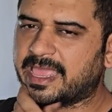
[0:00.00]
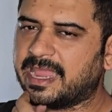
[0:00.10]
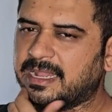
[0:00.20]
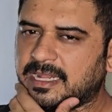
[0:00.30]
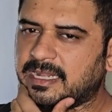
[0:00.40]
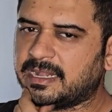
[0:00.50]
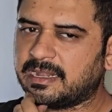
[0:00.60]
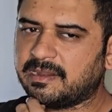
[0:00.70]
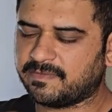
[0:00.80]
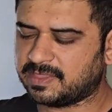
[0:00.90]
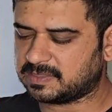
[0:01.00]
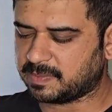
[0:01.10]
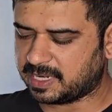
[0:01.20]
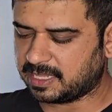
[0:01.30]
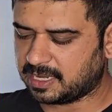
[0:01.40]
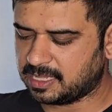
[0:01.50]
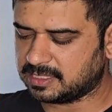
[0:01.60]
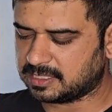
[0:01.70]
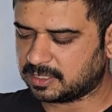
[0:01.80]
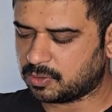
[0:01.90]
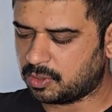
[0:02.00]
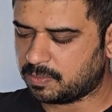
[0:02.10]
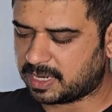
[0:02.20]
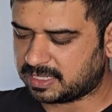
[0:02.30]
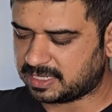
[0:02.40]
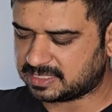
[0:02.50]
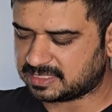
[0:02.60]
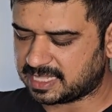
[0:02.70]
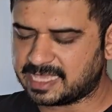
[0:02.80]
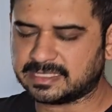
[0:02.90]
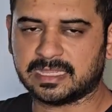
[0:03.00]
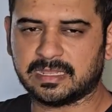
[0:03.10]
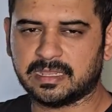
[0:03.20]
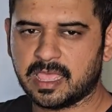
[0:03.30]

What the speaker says: get irritated if this material isn't good, but it's nice and